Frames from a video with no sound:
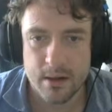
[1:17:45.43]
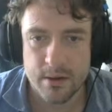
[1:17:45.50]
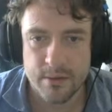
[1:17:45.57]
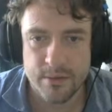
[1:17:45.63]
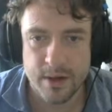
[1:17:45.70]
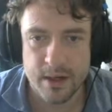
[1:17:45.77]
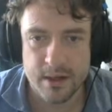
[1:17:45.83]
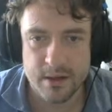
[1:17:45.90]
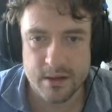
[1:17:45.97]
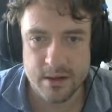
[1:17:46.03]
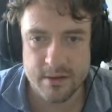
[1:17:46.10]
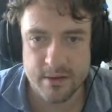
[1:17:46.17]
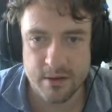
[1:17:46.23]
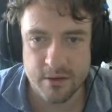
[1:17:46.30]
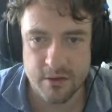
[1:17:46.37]
finding
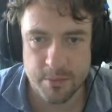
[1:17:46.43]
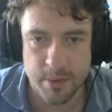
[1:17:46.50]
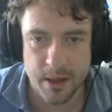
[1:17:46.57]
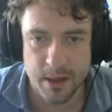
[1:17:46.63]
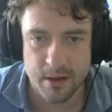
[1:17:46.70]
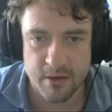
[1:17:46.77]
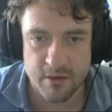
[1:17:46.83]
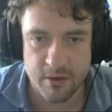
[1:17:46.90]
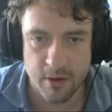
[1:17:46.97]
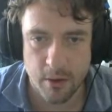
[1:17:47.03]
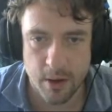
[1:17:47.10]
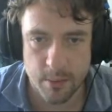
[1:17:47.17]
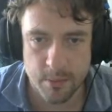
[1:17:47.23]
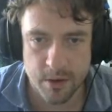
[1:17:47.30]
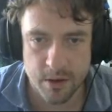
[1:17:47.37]
this little spike. So
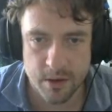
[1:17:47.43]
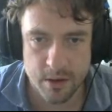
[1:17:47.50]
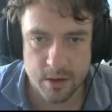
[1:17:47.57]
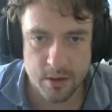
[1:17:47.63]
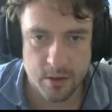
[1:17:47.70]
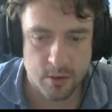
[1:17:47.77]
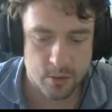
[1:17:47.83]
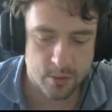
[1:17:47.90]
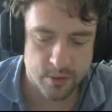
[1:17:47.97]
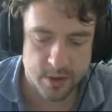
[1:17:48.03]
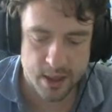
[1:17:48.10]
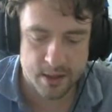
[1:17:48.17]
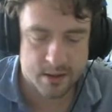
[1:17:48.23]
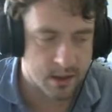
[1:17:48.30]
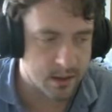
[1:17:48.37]
I'm gonna call
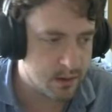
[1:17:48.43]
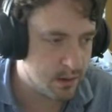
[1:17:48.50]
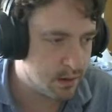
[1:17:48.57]
that done.